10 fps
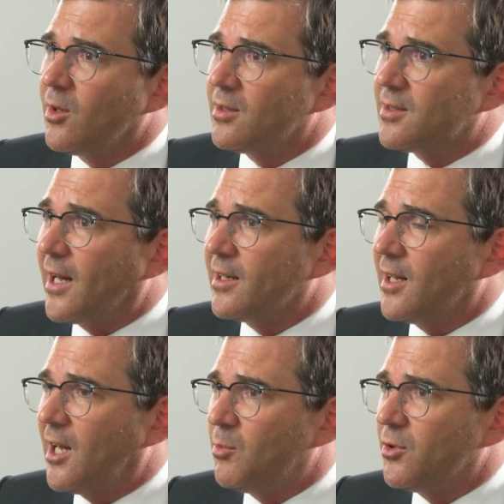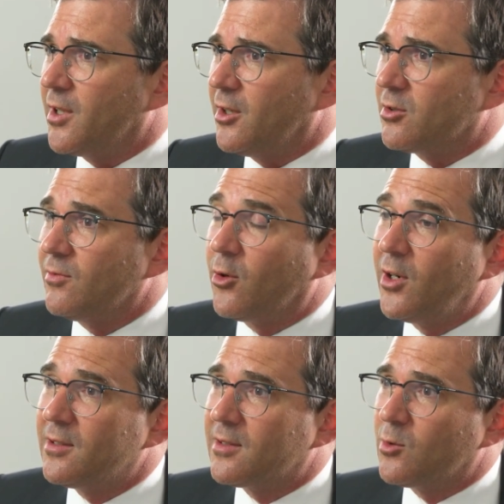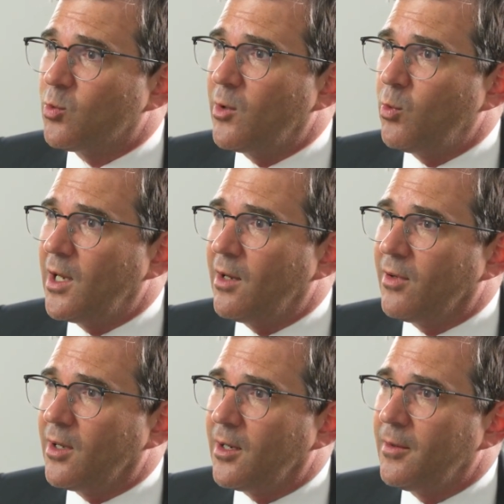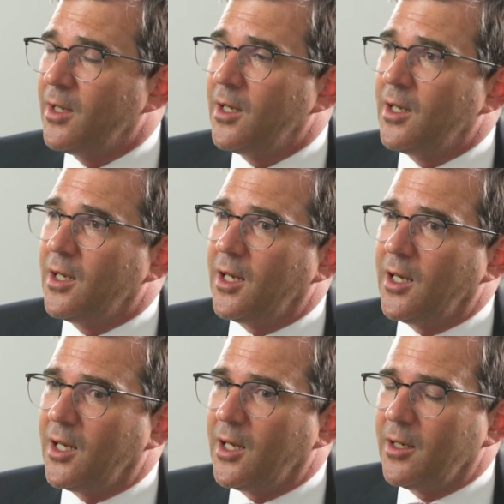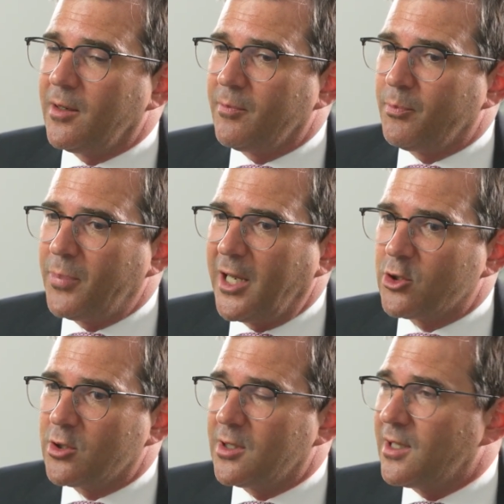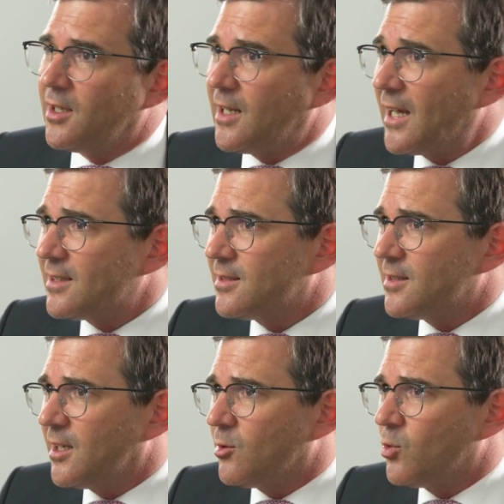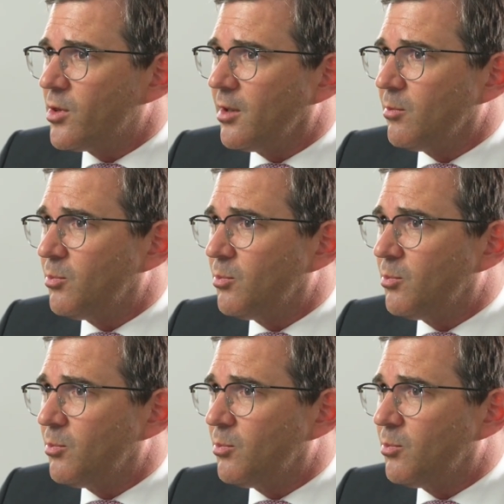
sudden hypertension. For instance, when we have a patient in an accident with a